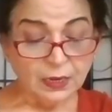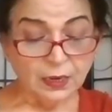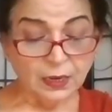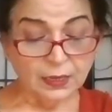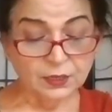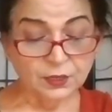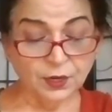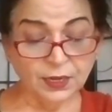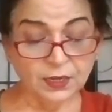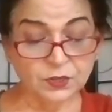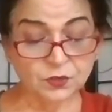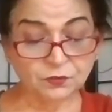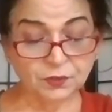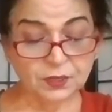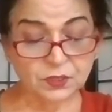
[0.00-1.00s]
Like rays
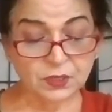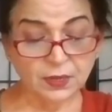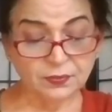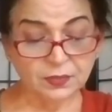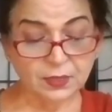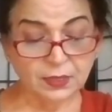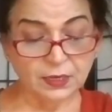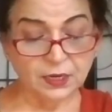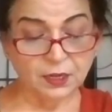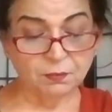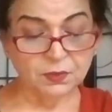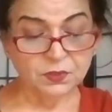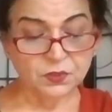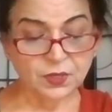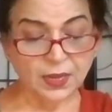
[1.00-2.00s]
of the sun, the
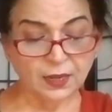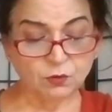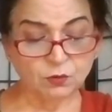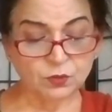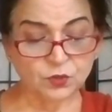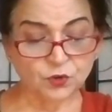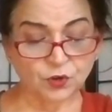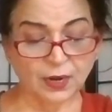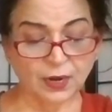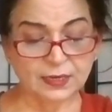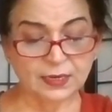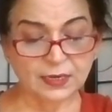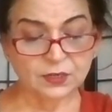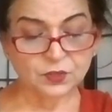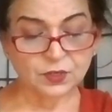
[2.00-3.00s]
demon's arrows,
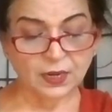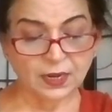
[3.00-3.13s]
tridents,